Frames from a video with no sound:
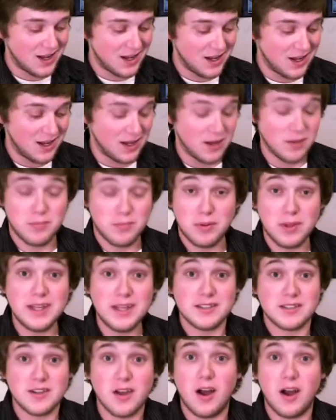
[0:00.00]
Uh,
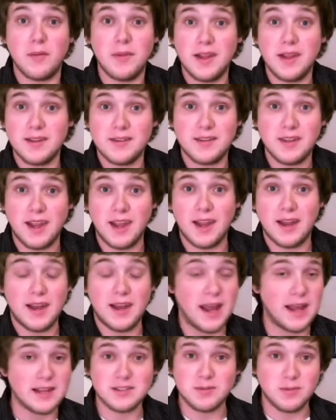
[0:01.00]
please comment and
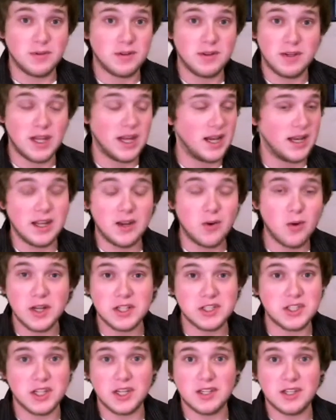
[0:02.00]
ask me any
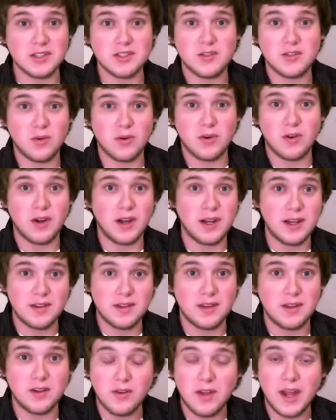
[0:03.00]
questions or
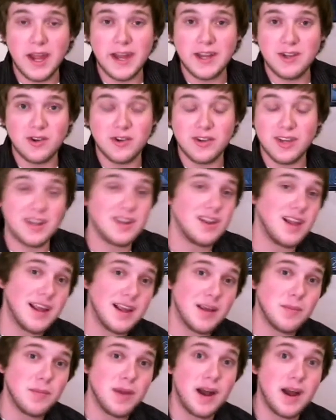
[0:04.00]
anything you liked or didn't
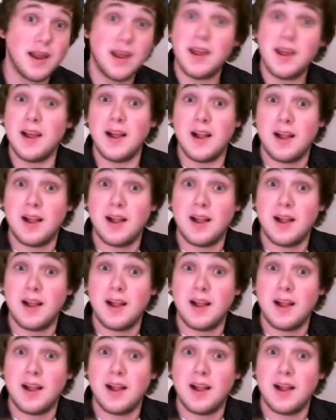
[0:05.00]
like about it.